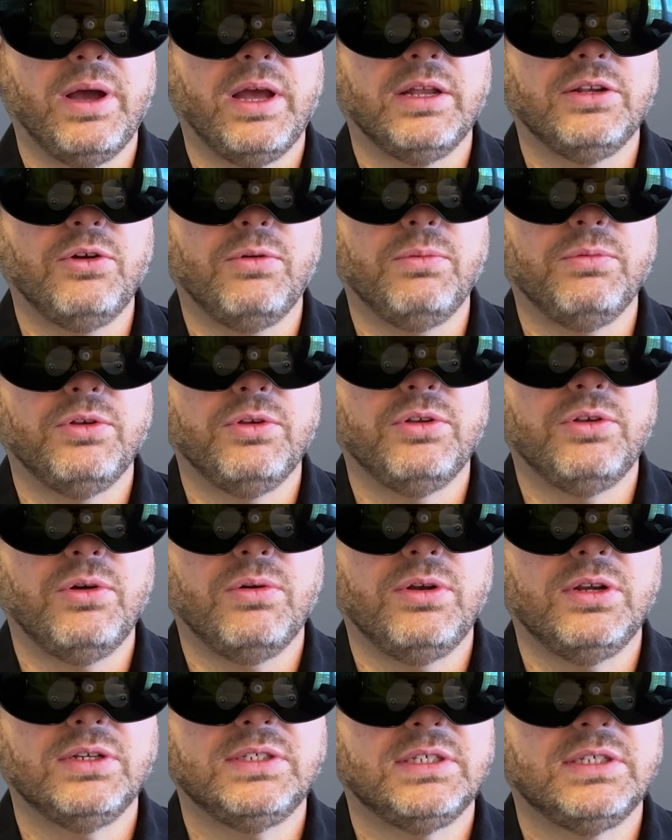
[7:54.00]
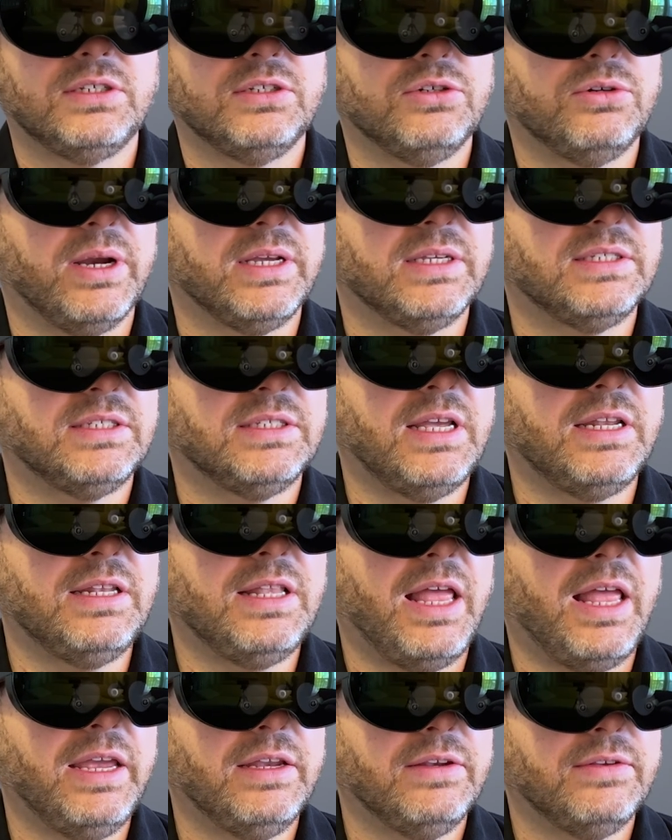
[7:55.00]
uh, don't, don't use this in direct
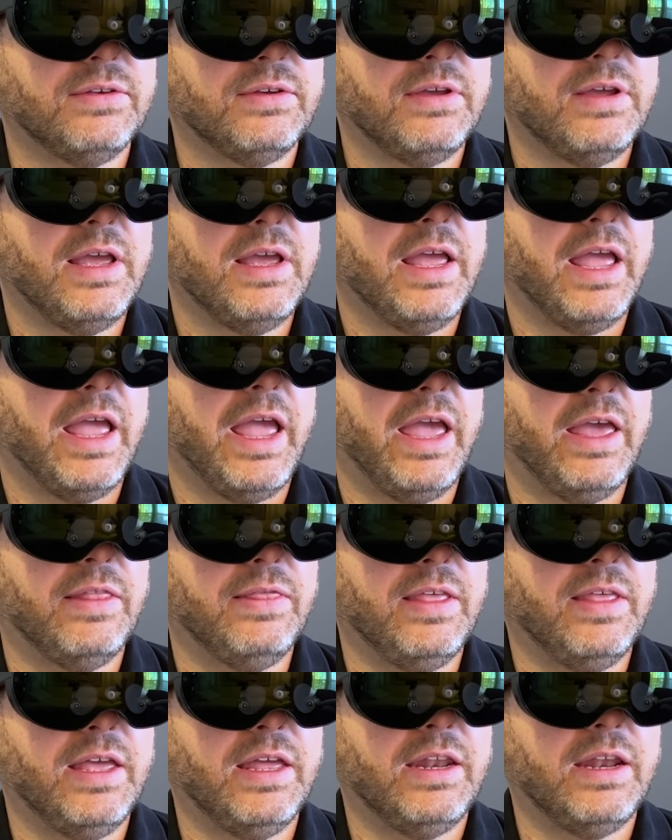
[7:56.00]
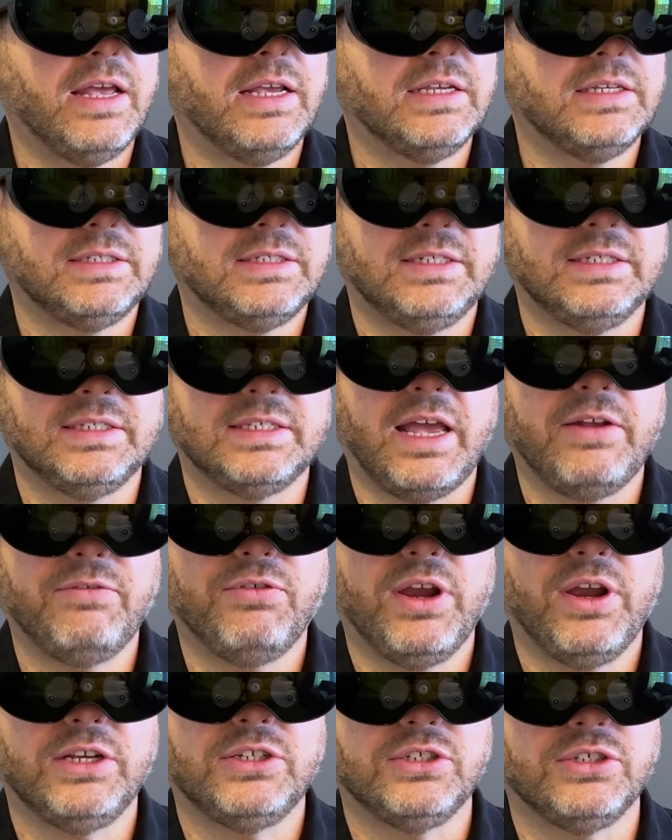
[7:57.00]
sunlight. And then uh, it's designed
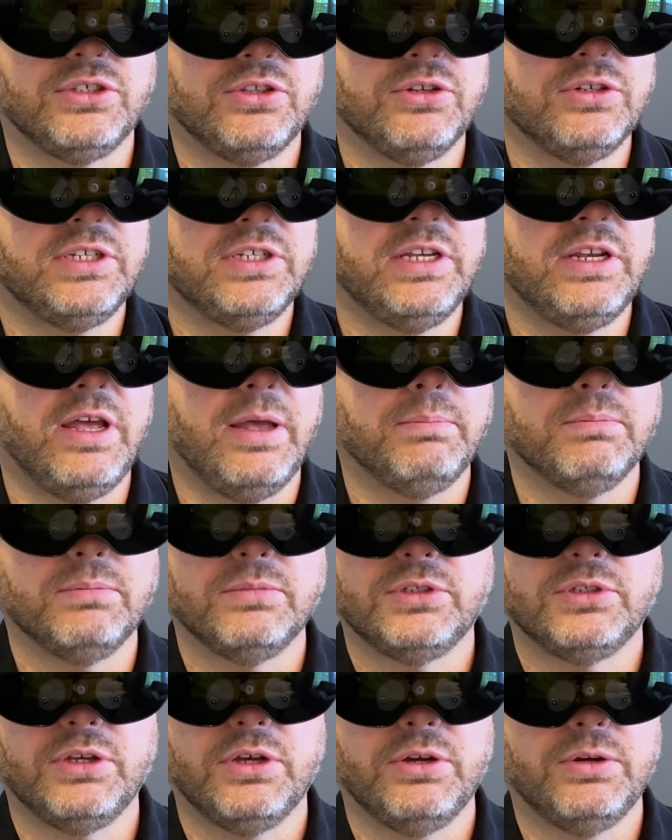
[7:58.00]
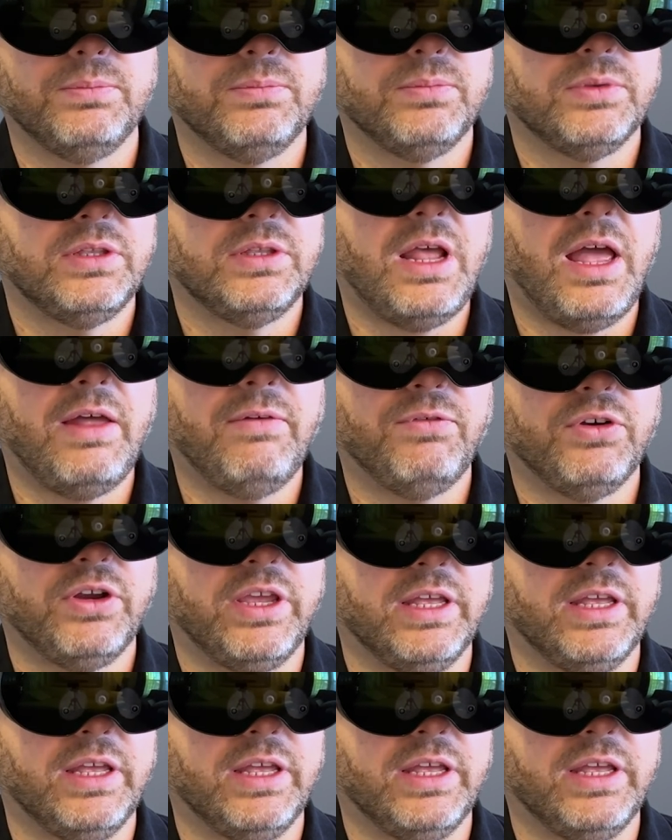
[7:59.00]
for ages thirteen up, so not for